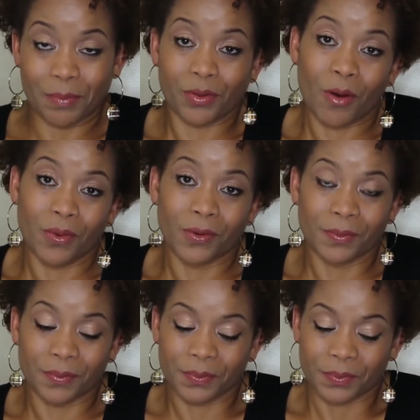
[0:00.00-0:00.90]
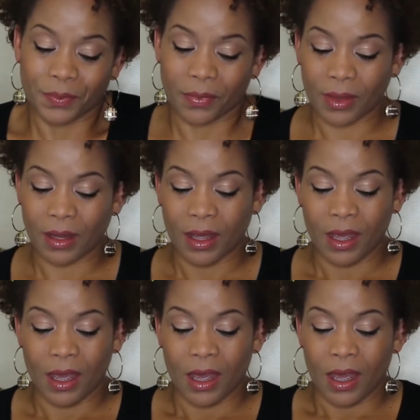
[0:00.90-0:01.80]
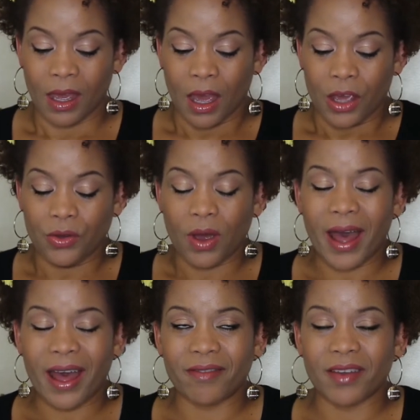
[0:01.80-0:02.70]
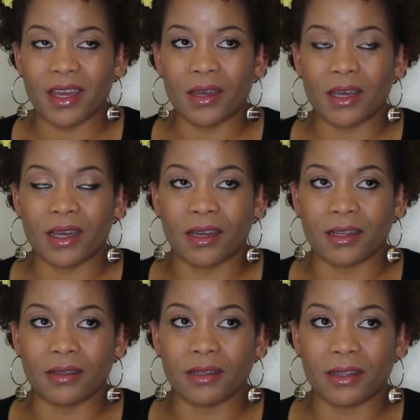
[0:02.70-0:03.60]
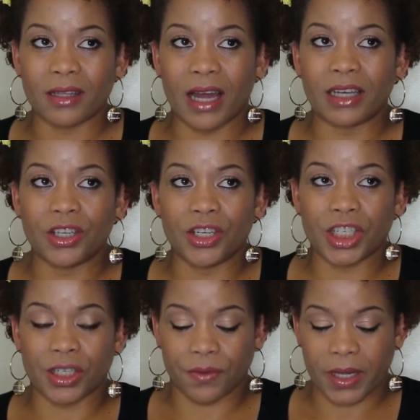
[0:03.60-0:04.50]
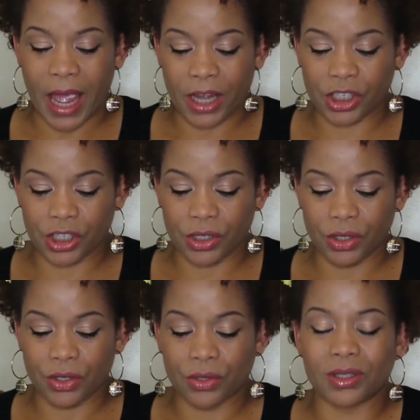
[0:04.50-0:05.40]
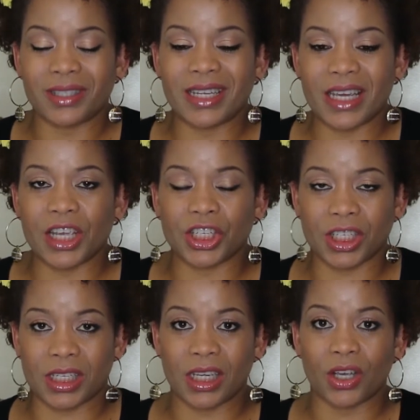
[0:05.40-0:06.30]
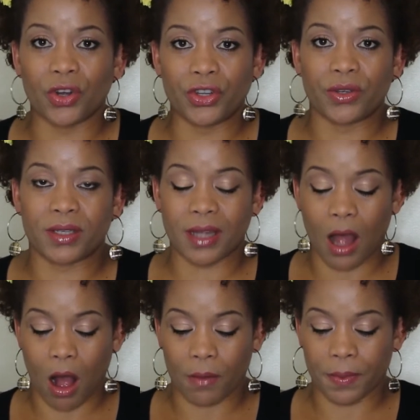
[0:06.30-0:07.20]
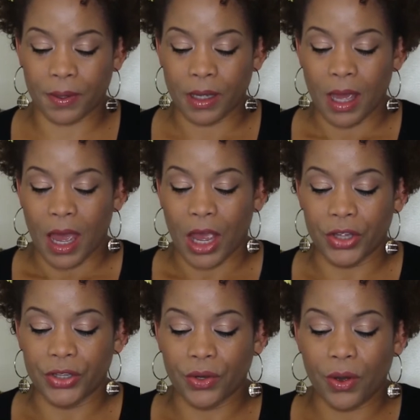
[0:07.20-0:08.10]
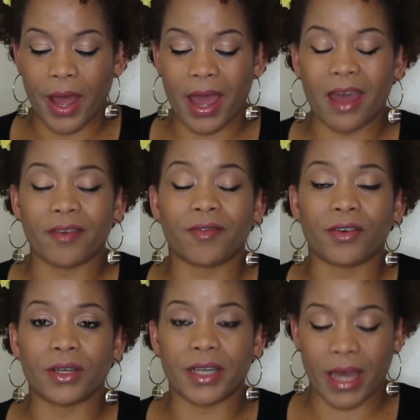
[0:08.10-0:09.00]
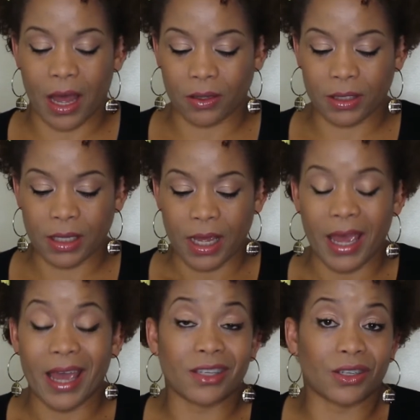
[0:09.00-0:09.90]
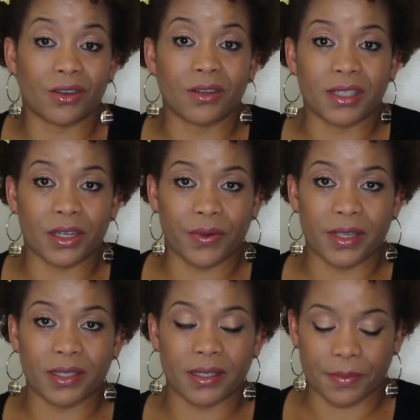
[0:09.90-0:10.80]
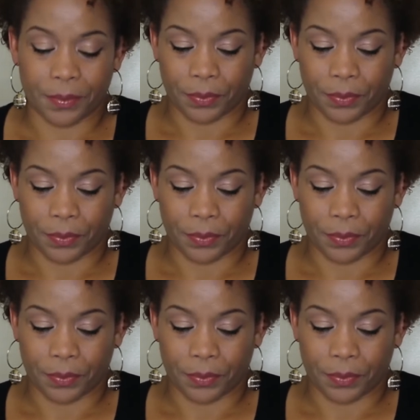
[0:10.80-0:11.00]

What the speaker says: problem. You are having an allergic reaction to DHT on your scalp, and your hair falling out as a consequence.